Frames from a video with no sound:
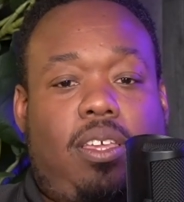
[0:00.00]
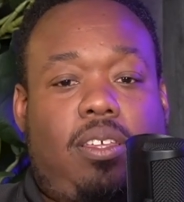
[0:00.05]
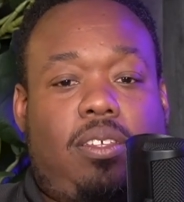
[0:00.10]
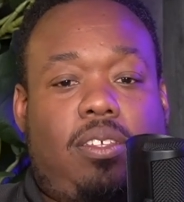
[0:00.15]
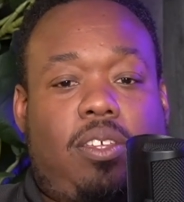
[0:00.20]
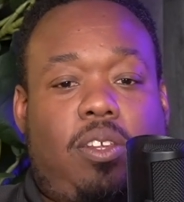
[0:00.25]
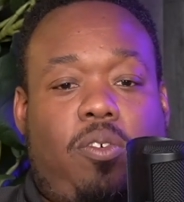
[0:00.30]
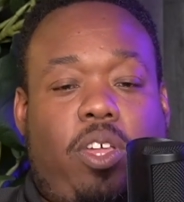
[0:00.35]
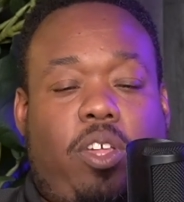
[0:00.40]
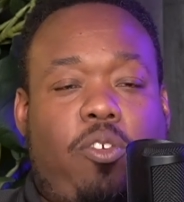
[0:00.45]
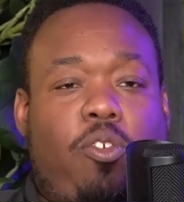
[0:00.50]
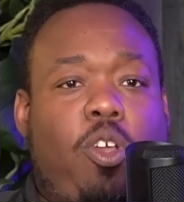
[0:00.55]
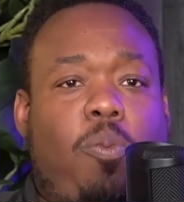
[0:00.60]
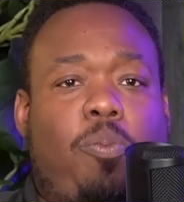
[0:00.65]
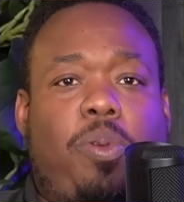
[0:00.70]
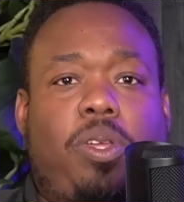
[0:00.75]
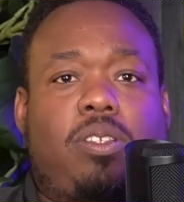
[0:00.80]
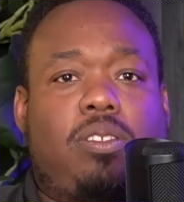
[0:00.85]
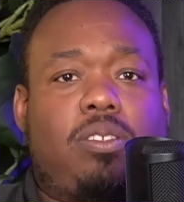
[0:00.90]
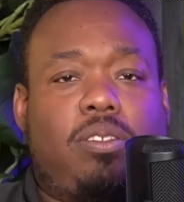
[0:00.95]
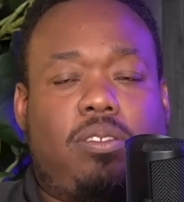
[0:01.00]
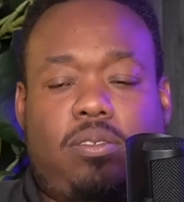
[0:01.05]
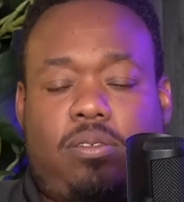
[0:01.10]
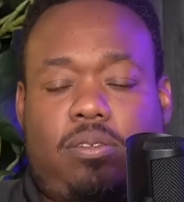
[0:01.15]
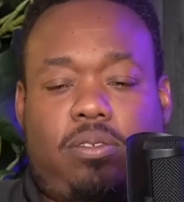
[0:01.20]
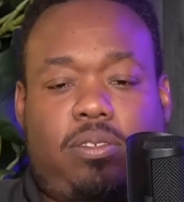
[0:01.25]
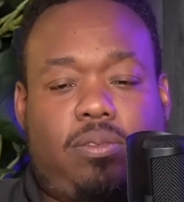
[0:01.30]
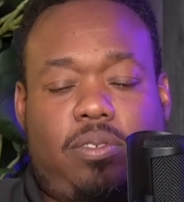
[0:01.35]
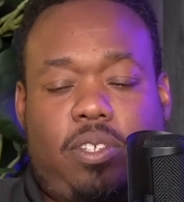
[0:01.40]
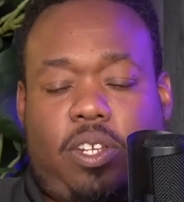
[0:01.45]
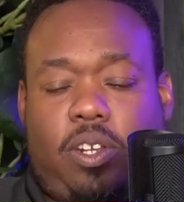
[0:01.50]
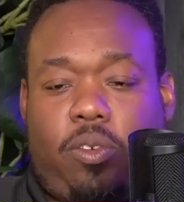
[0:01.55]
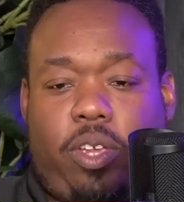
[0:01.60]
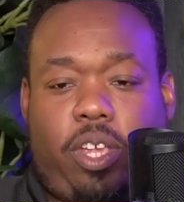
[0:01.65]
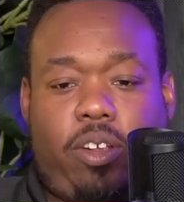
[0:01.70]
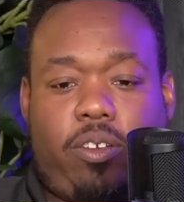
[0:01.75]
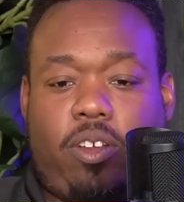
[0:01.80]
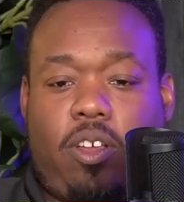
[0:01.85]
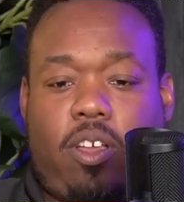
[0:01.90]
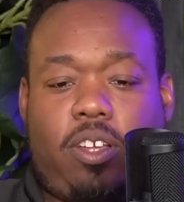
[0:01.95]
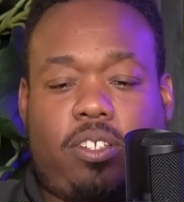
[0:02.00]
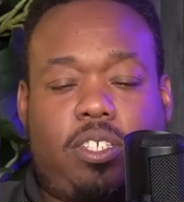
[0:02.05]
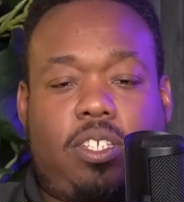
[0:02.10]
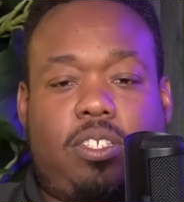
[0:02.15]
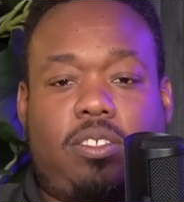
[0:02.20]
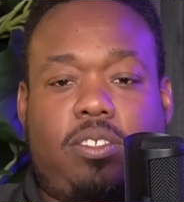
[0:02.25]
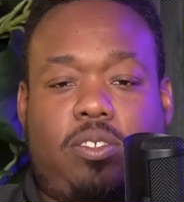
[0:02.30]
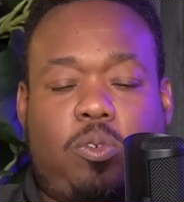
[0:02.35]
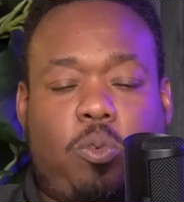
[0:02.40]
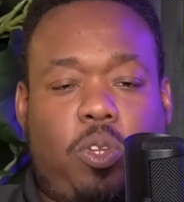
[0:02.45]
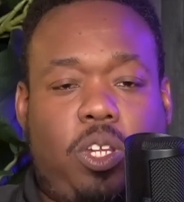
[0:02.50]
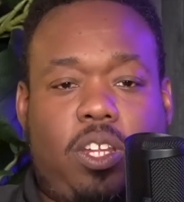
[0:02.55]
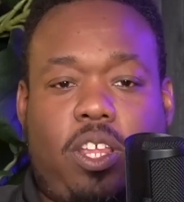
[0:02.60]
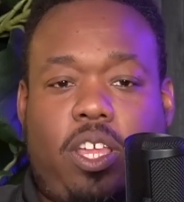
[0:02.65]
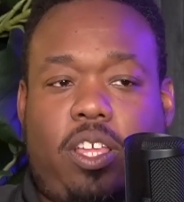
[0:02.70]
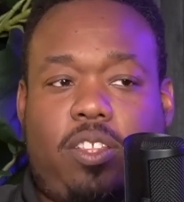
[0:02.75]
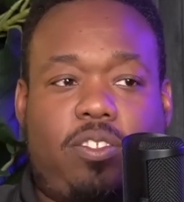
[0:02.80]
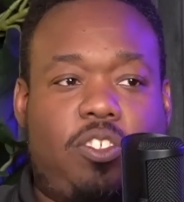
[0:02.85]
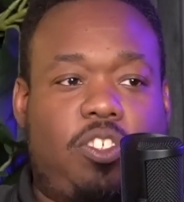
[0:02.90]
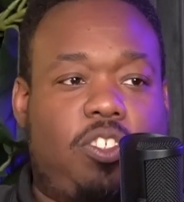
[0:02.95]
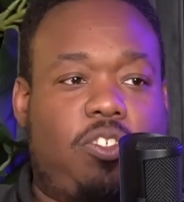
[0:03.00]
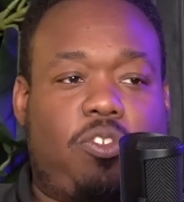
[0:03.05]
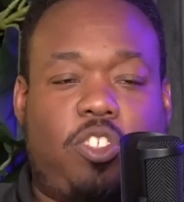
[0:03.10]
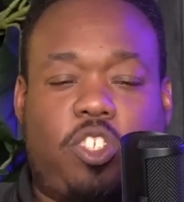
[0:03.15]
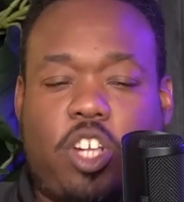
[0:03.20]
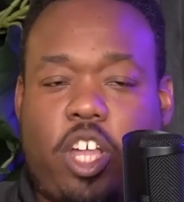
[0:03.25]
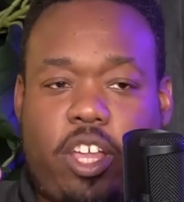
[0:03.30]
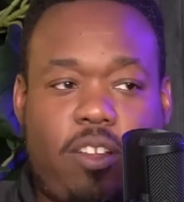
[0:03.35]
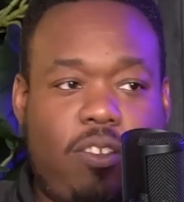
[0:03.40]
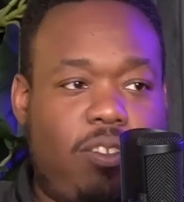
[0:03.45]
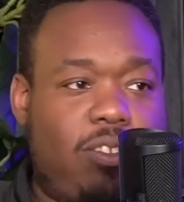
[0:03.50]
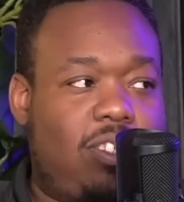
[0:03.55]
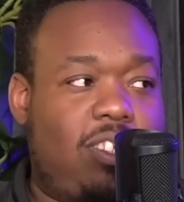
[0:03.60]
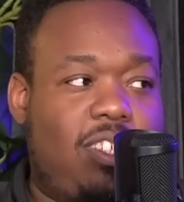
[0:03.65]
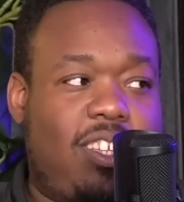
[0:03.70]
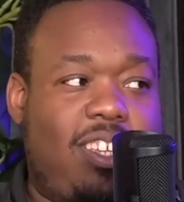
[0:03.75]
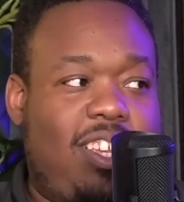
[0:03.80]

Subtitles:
grew up in, here in Ogden, 29th Childs.